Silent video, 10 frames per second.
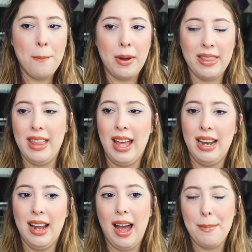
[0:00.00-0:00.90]
but
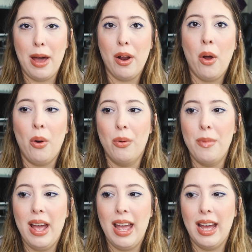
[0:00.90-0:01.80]
then I'm at
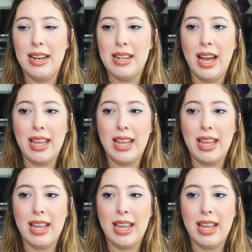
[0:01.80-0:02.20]
home and